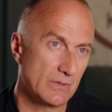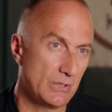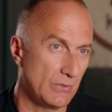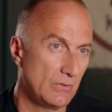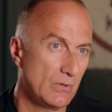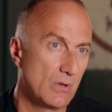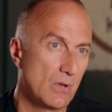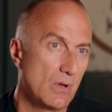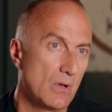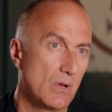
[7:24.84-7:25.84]
you
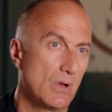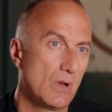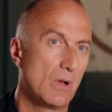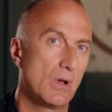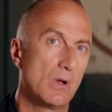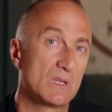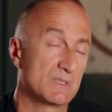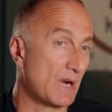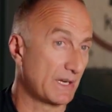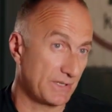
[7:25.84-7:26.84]

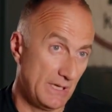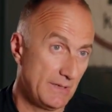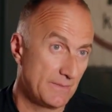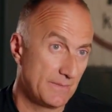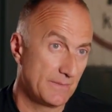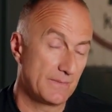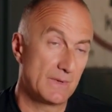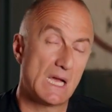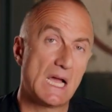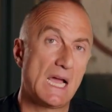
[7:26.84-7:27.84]
smartly
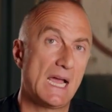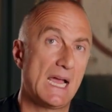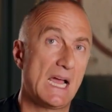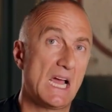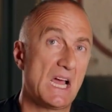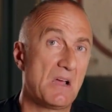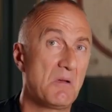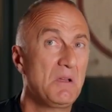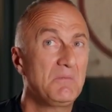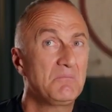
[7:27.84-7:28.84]
uh,
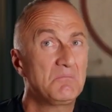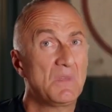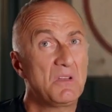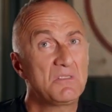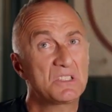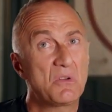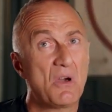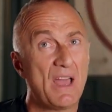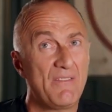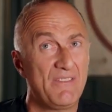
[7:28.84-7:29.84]
and
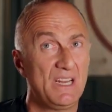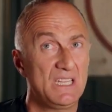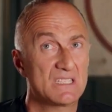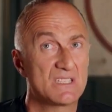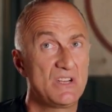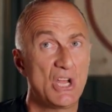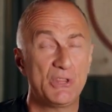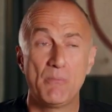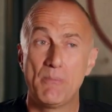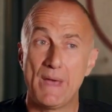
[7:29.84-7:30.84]
also, I feel it's
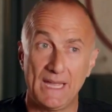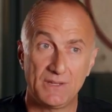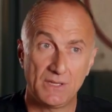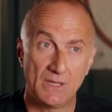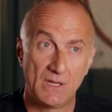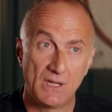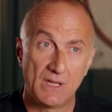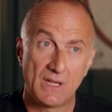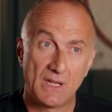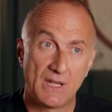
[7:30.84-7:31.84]
not bad
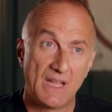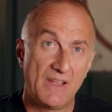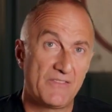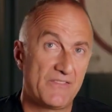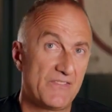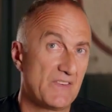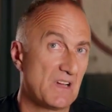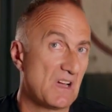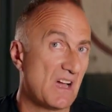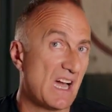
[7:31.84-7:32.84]
if
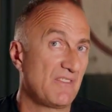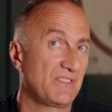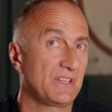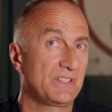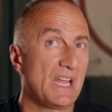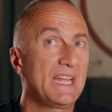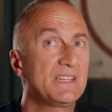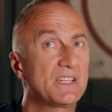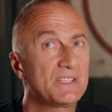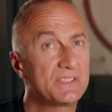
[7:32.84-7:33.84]
uh, after the
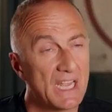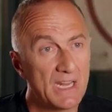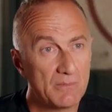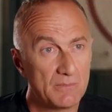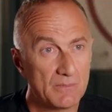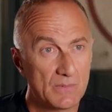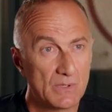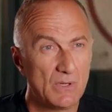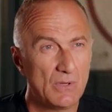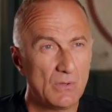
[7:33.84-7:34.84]
entertain,
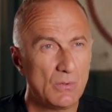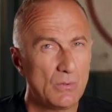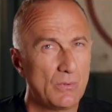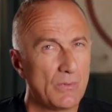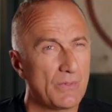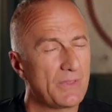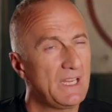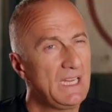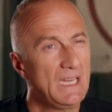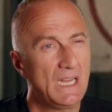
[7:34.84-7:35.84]
you
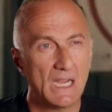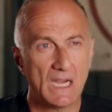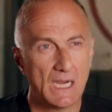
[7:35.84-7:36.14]
think